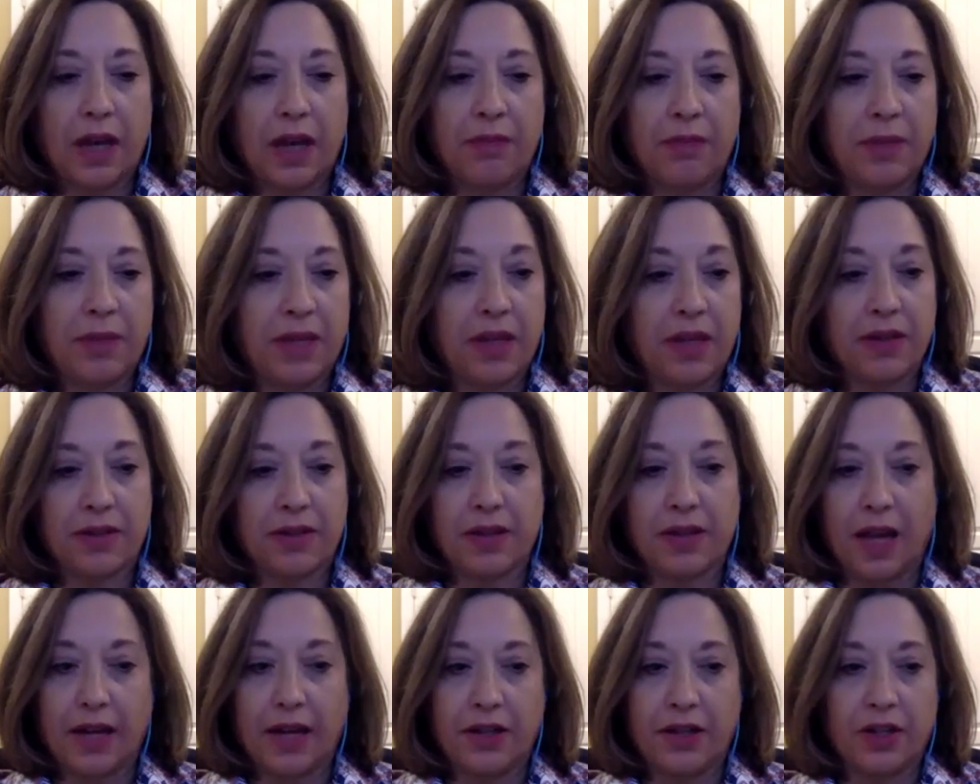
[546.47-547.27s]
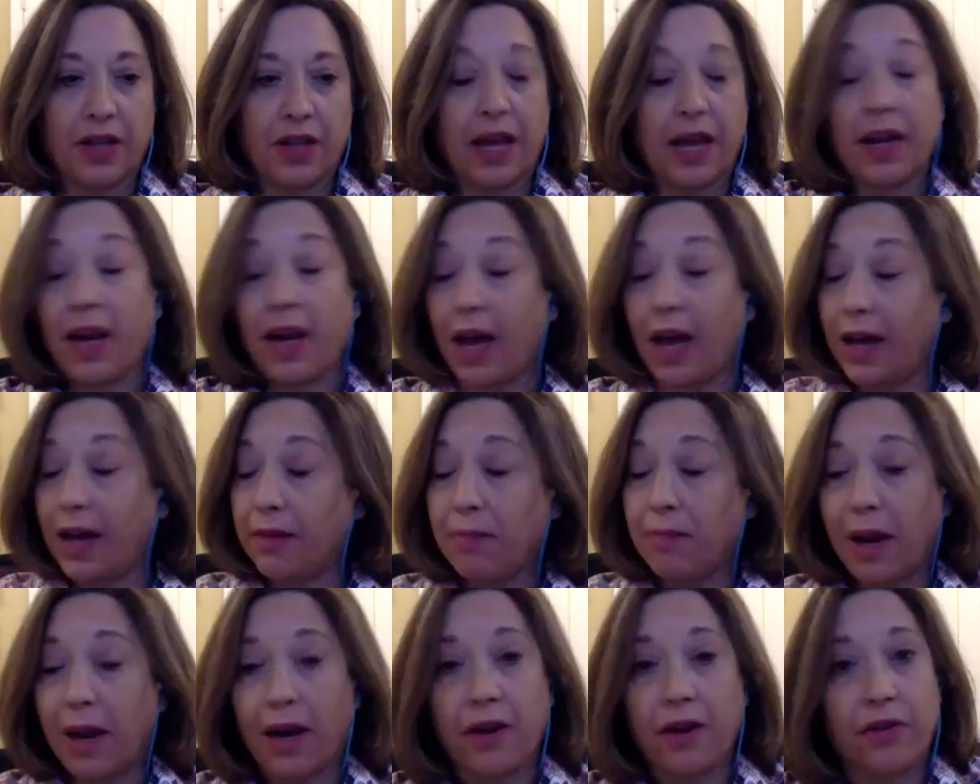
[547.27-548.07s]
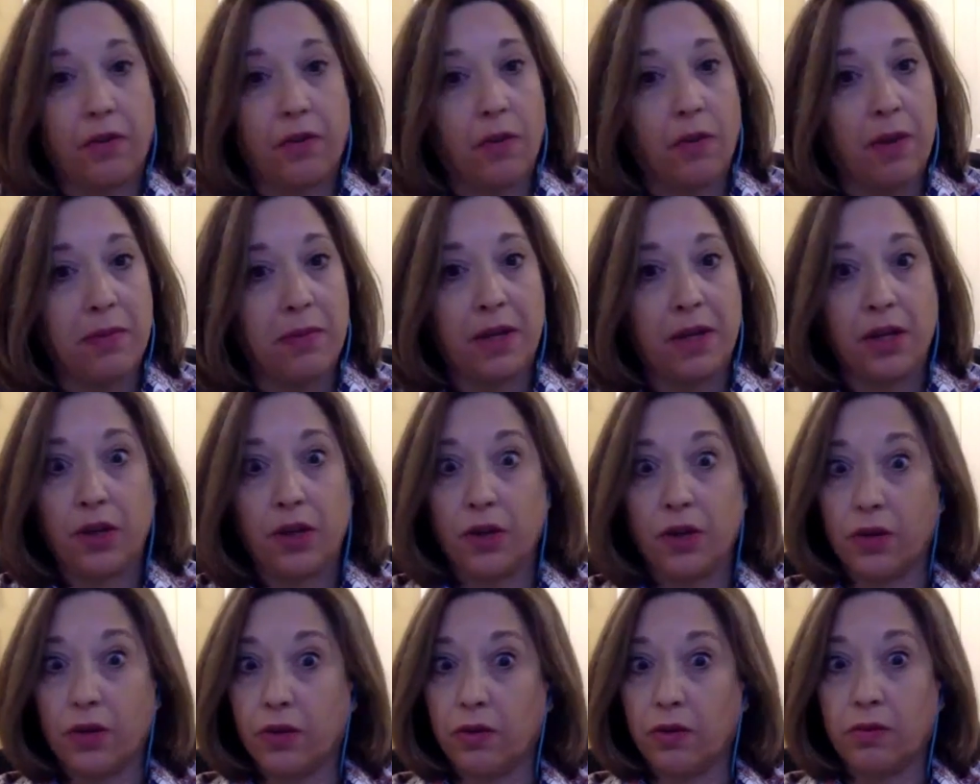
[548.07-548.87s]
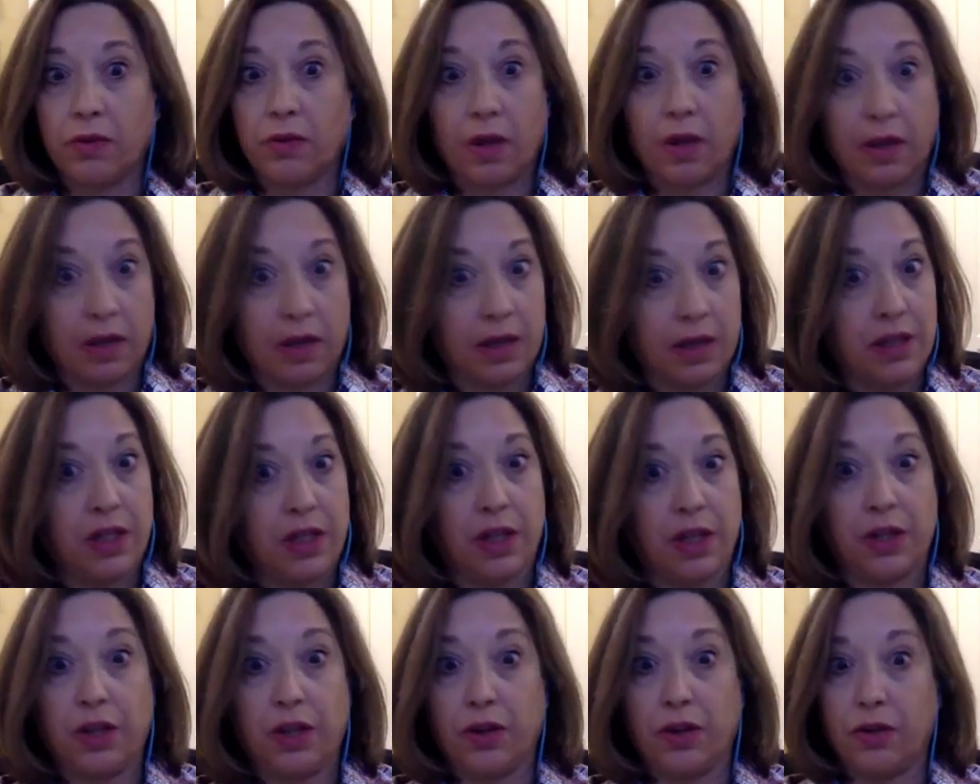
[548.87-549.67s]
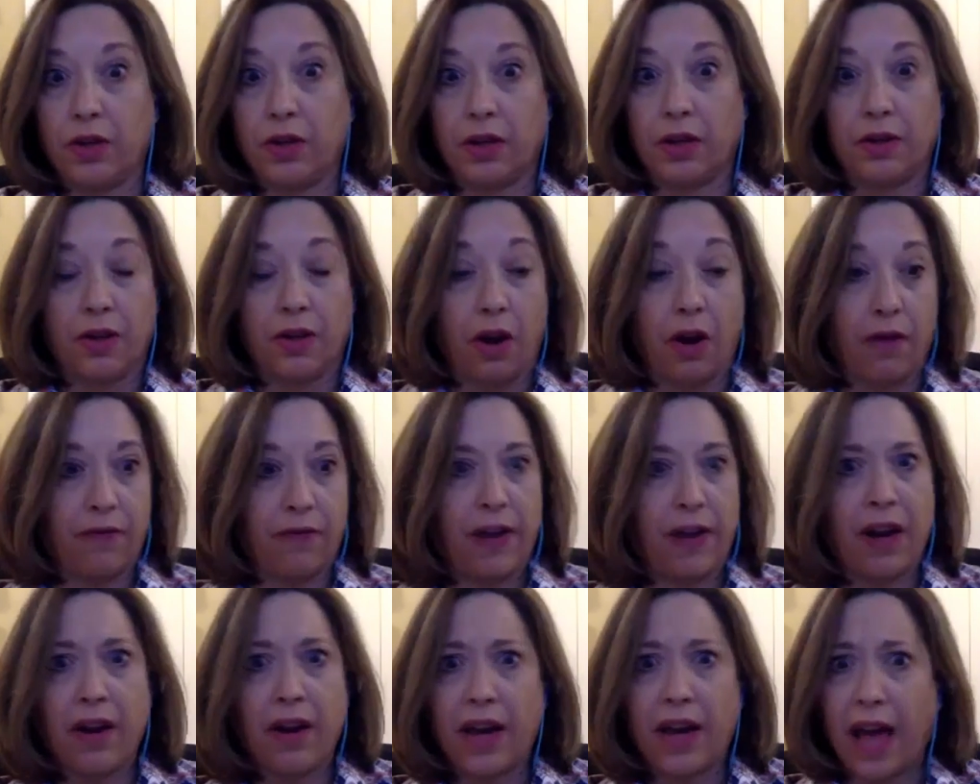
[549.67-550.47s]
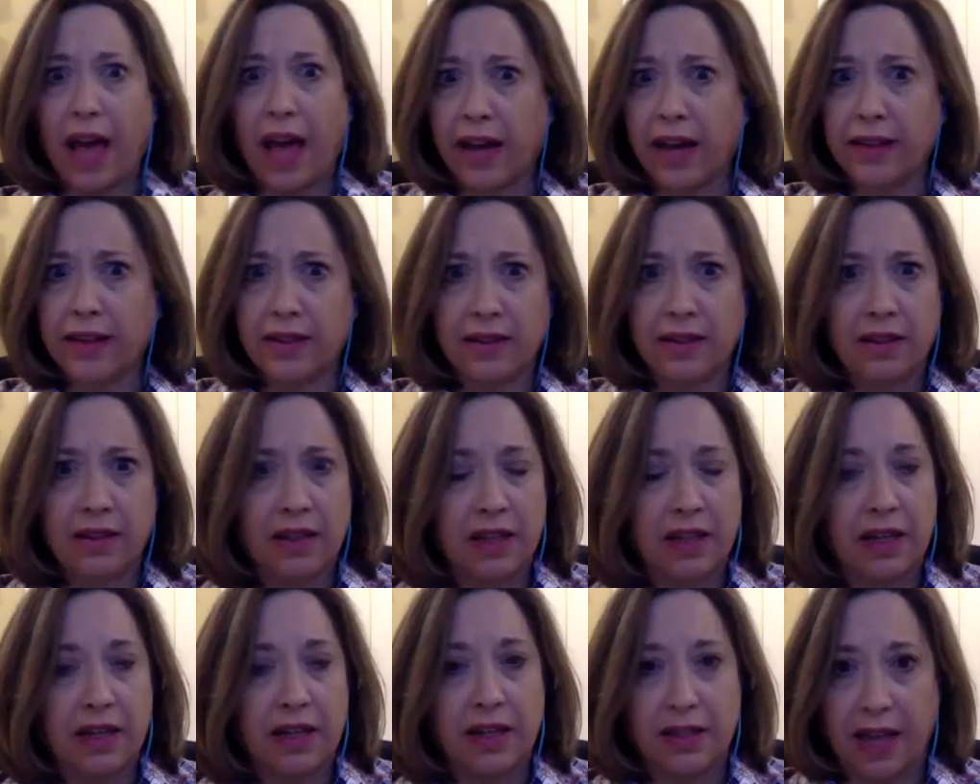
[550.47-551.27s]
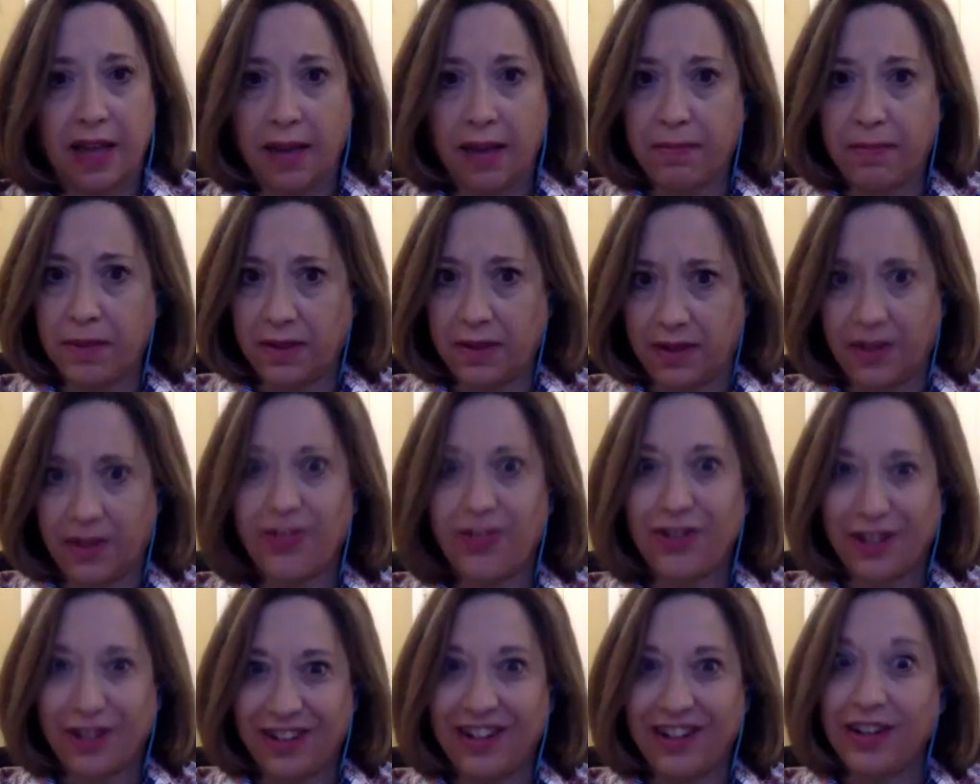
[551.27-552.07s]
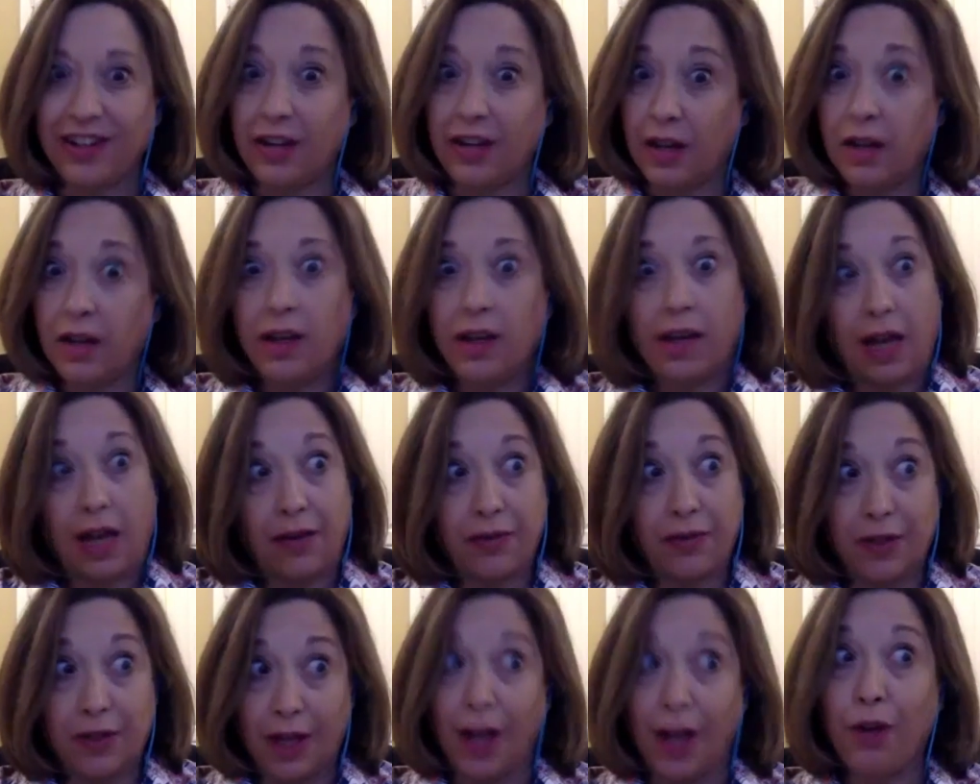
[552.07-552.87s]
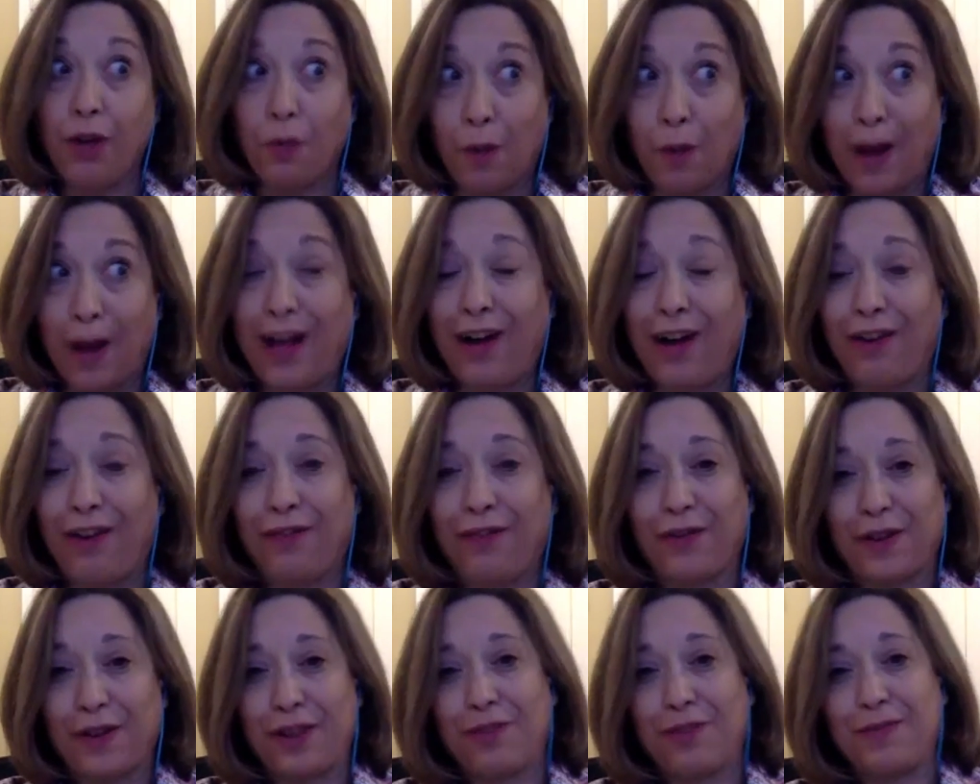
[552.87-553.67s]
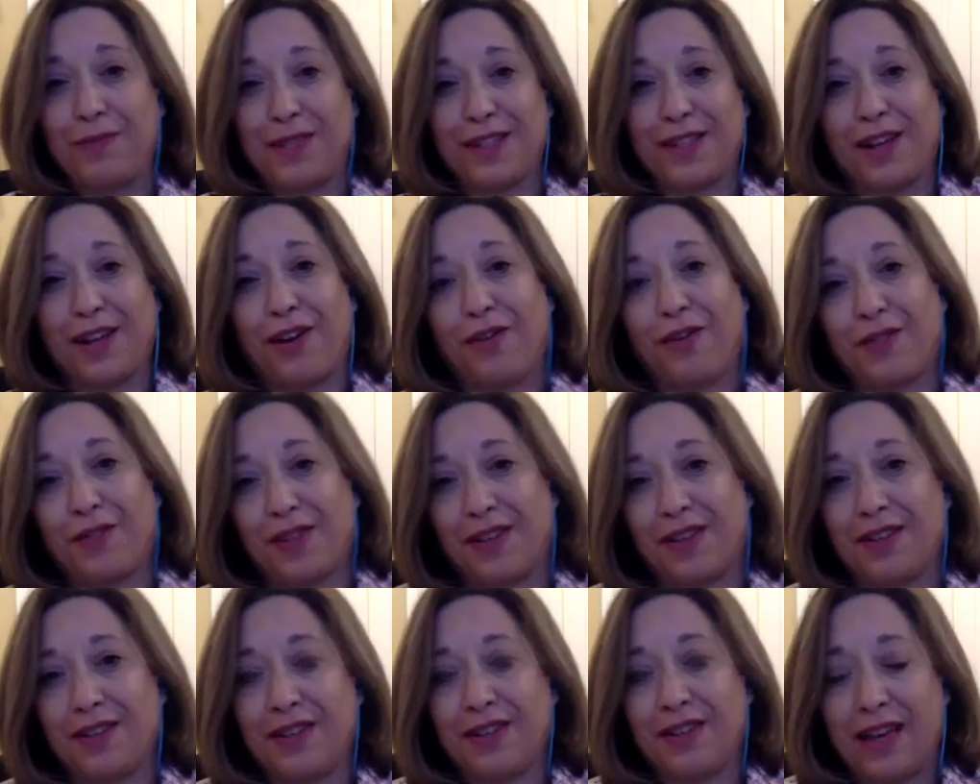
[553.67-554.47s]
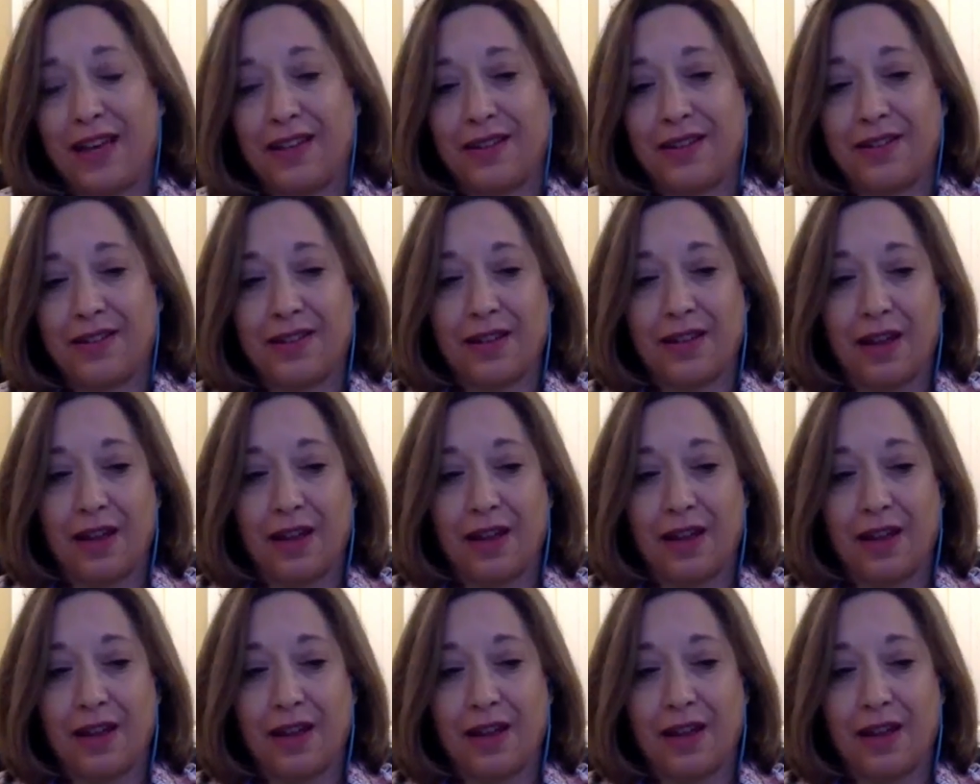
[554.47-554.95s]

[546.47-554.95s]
Because I admire the women who continued and are very excellent in that position and have done well for themselves as